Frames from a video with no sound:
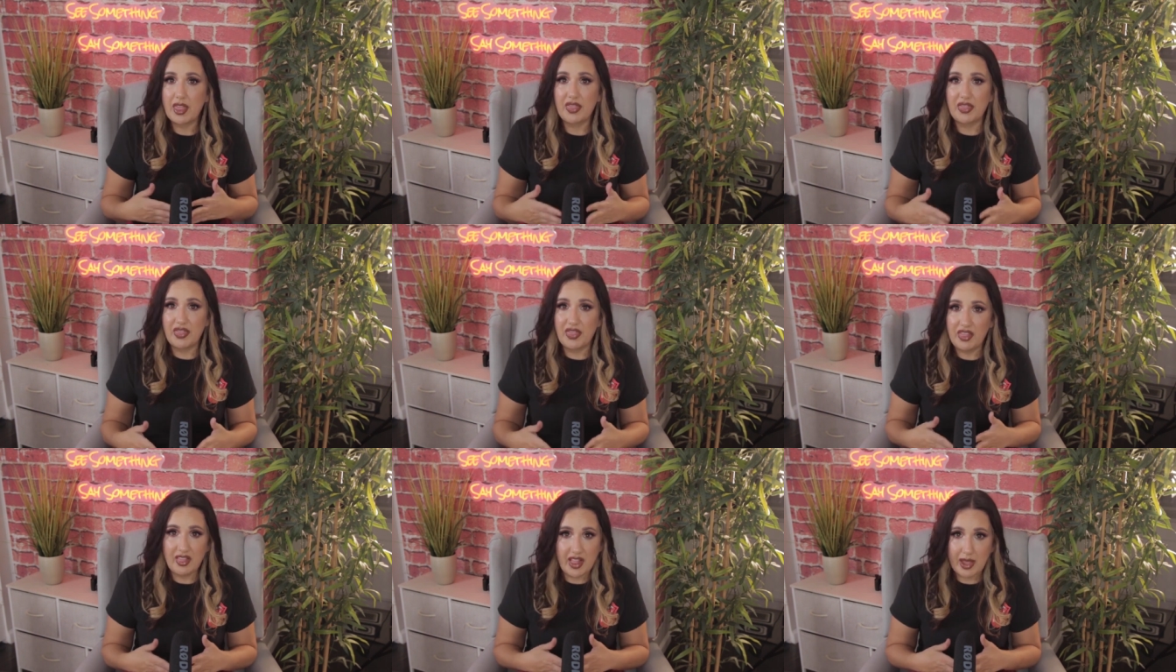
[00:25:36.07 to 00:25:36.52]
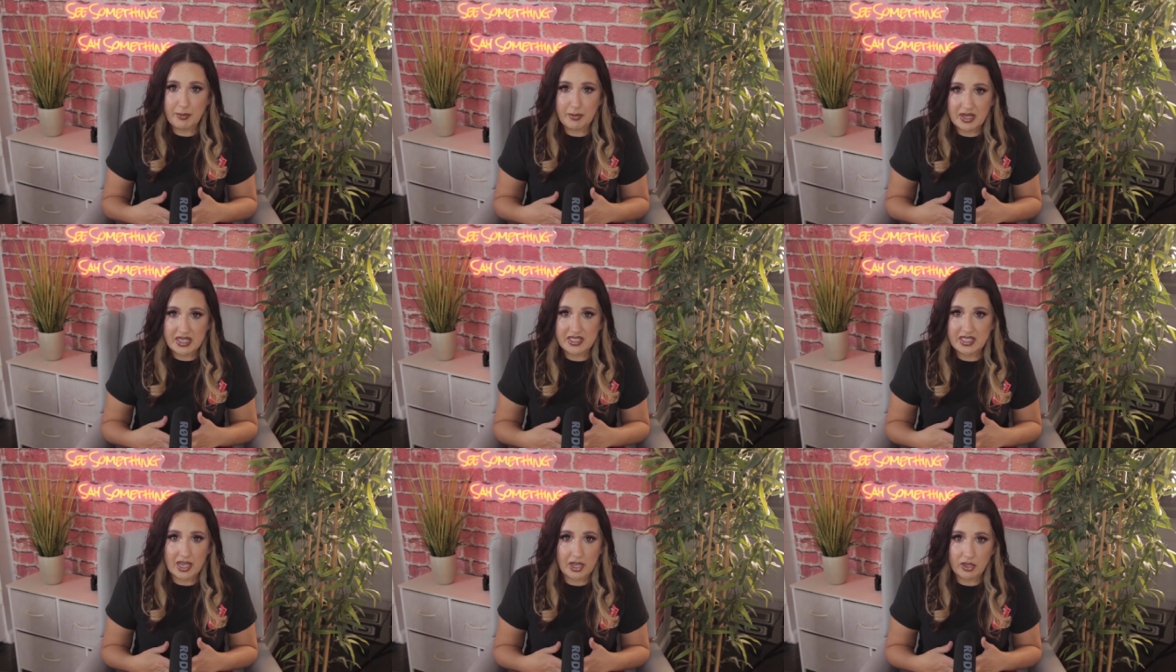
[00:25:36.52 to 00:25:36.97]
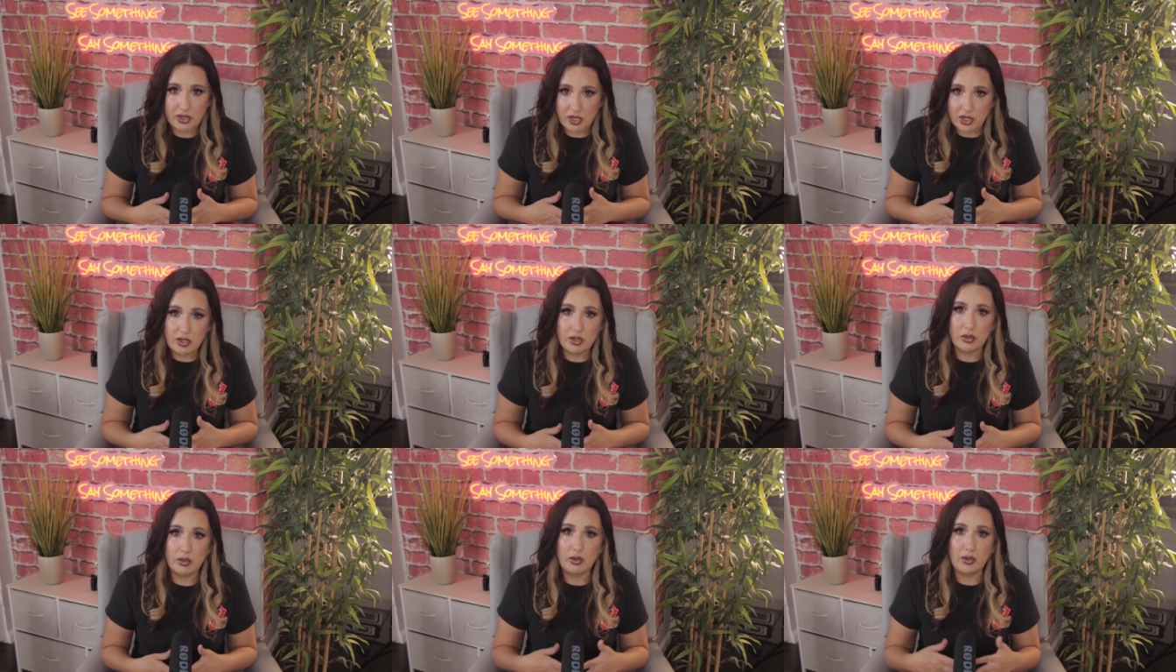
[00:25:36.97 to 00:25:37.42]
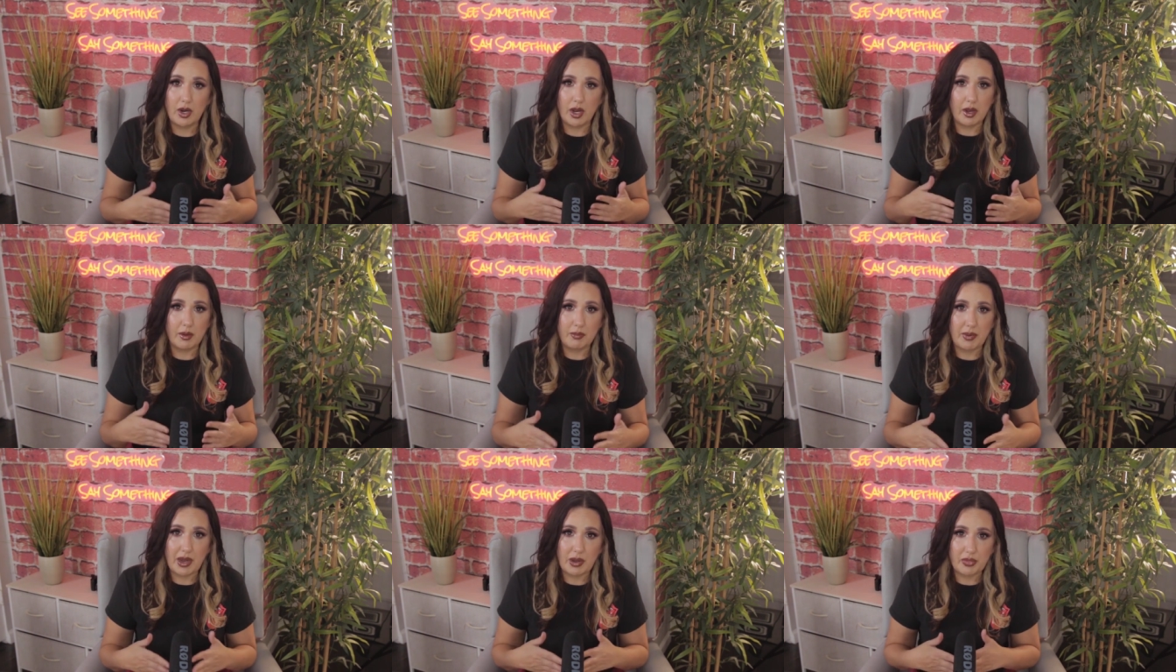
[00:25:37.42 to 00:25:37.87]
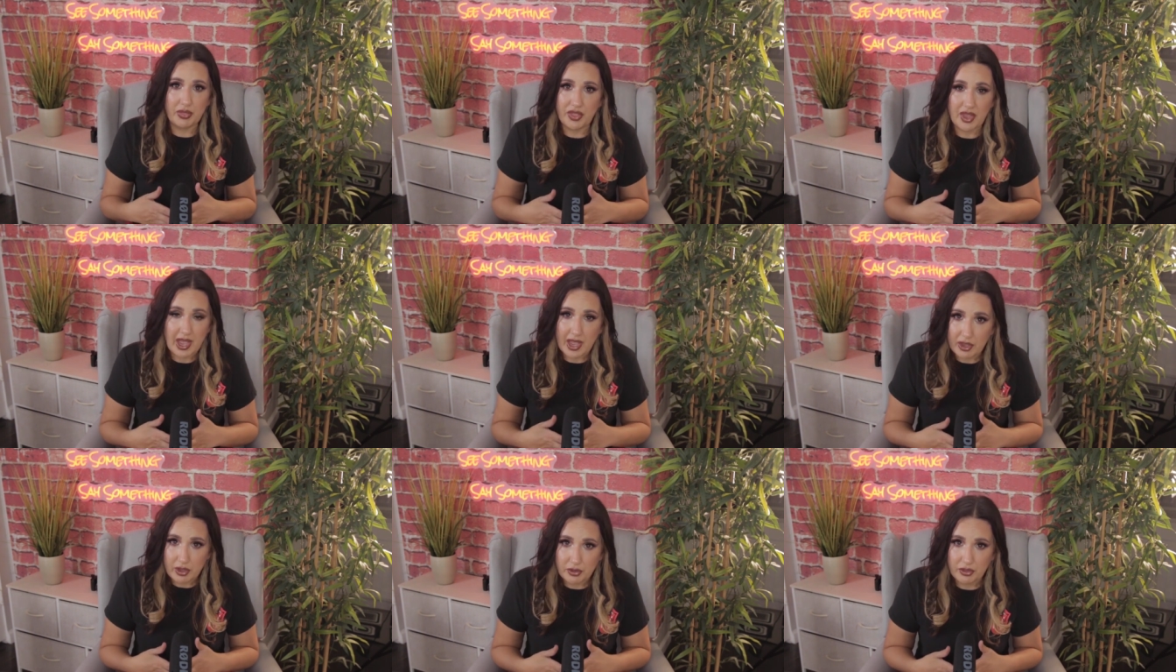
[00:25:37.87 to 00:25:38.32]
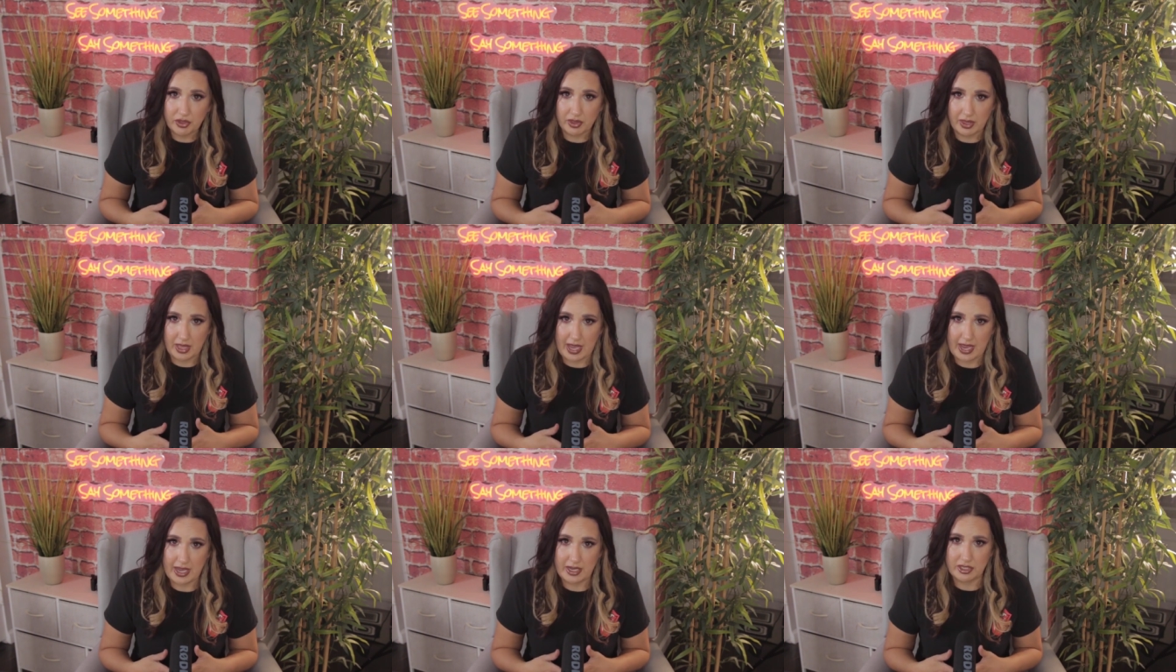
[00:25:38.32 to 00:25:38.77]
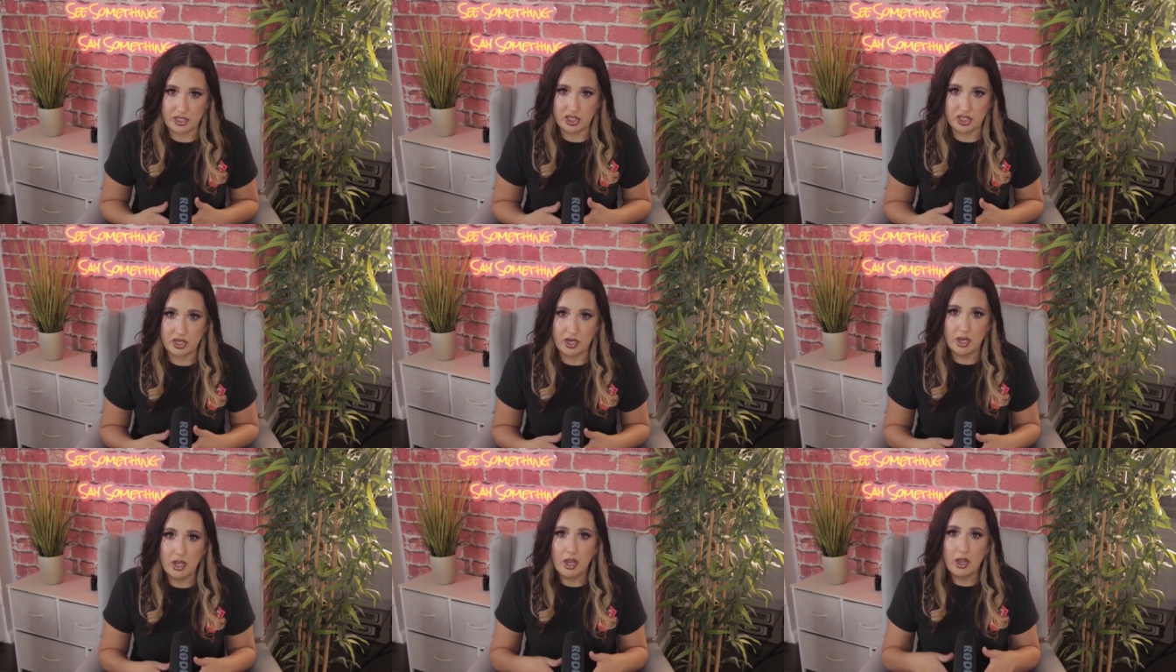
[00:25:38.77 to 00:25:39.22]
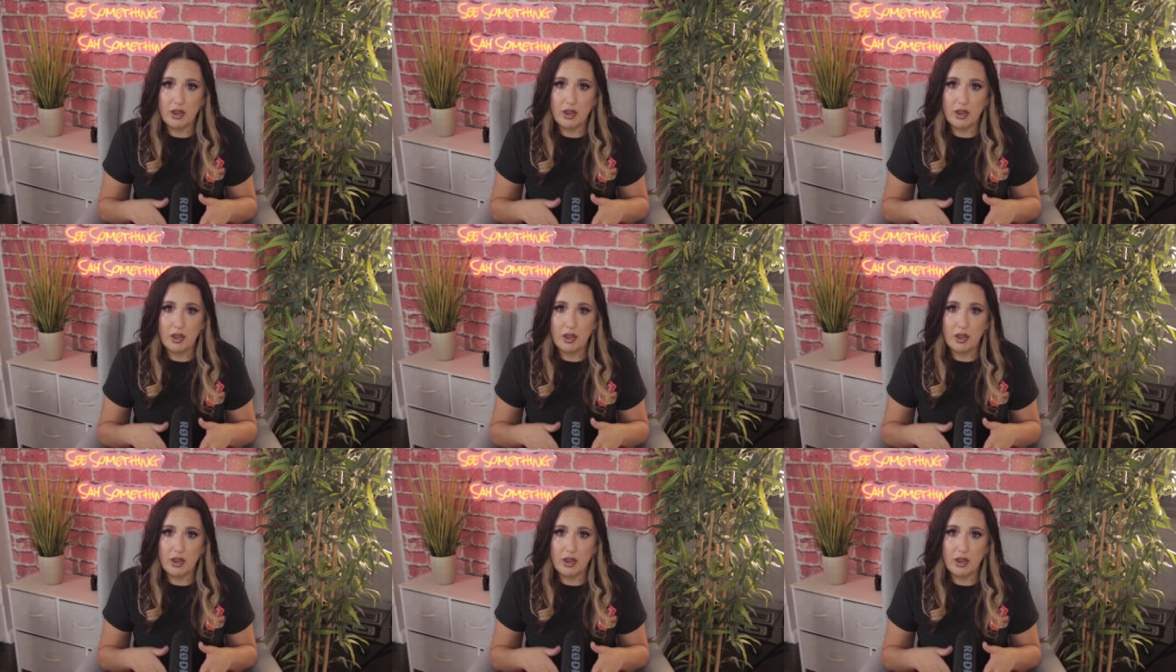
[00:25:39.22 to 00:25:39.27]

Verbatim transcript: Let me tell you about the Health Lodge.